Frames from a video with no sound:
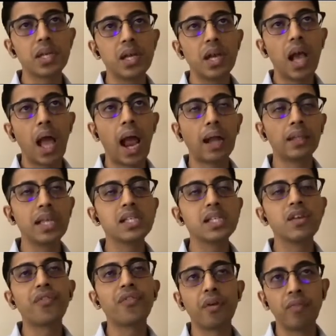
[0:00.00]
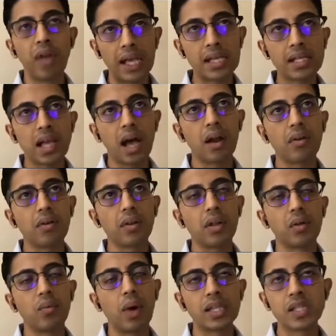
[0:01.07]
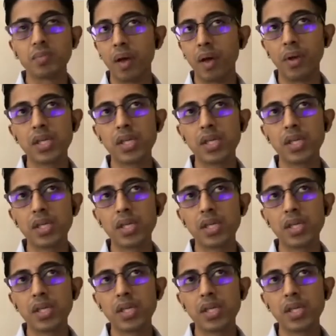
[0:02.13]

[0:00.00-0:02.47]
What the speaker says: these different ways are the ones by which a